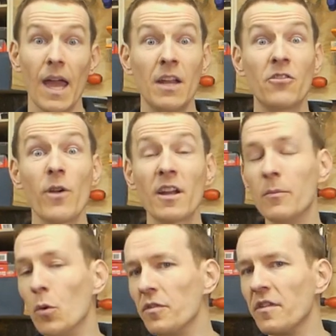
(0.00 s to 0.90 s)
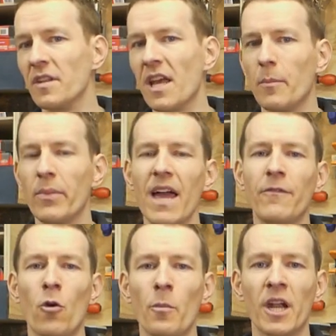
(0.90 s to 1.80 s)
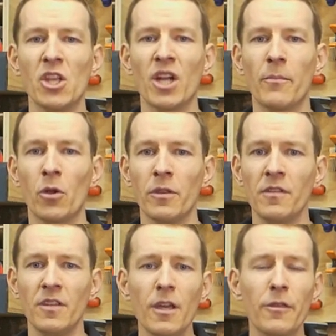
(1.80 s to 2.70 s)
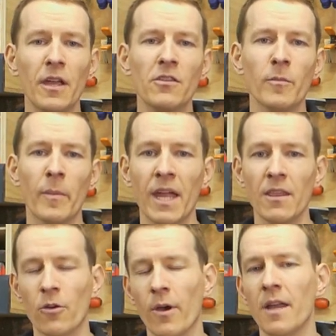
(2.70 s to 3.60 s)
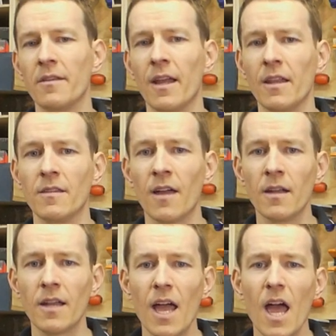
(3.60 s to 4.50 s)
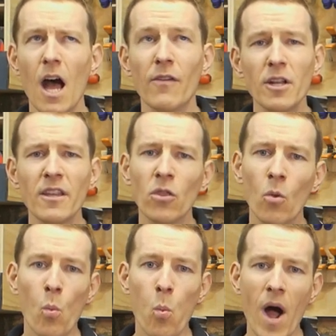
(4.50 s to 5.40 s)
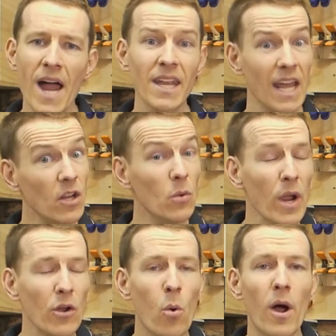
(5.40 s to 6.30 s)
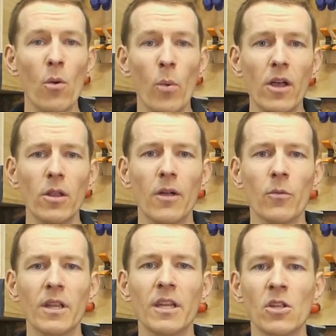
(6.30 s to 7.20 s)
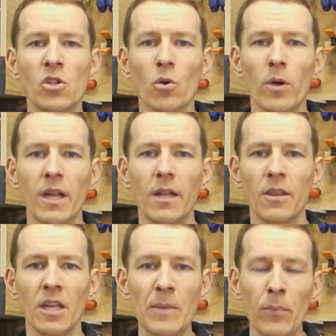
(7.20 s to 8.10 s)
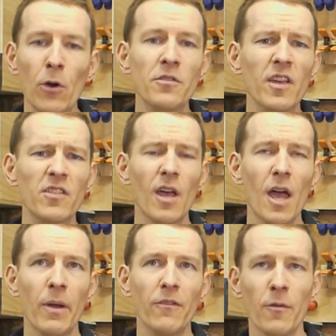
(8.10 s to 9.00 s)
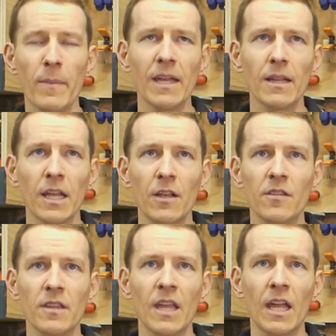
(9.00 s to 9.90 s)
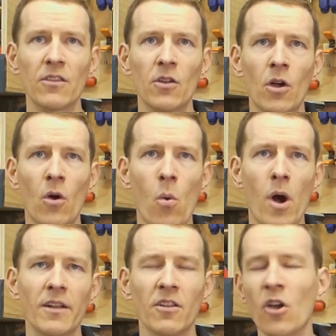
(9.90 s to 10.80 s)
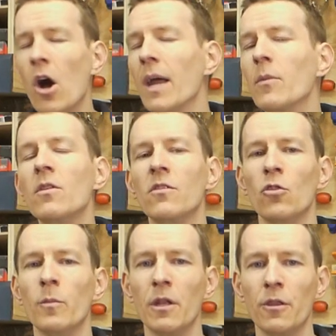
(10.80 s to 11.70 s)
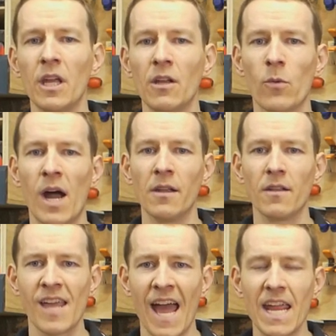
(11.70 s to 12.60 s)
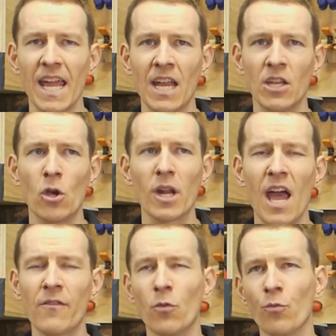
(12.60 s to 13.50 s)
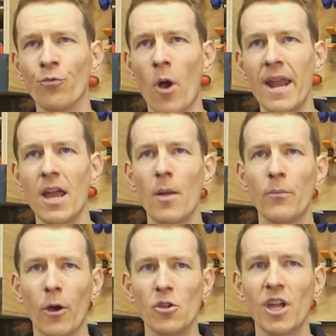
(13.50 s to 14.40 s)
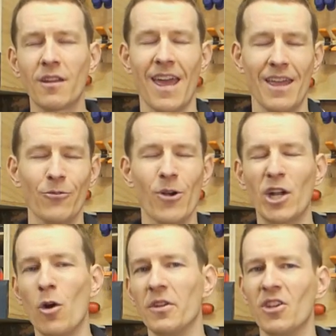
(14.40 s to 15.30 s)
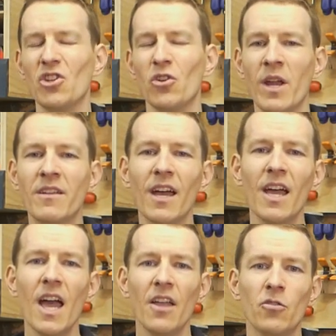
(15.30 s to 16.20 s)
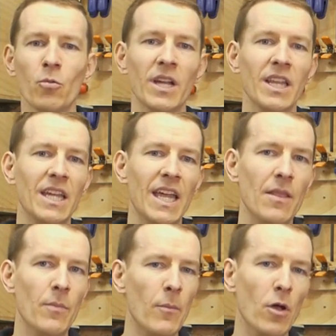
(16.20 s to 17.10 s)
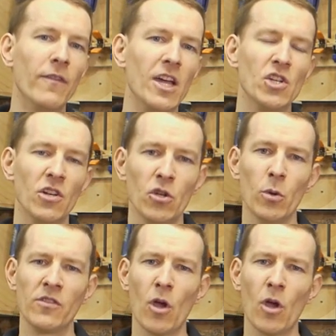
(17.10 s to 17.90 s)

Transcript: Instructables is another platform that I jumped on this year, thanks to my mate, the Grant Alexander. I've only done the one, and it went quite well. I really enjoyed the process, but for me at least, it's quite a time-consuming thing to undertake, and you've got to have the right project and the right competition to enter to really get my motivation to do it.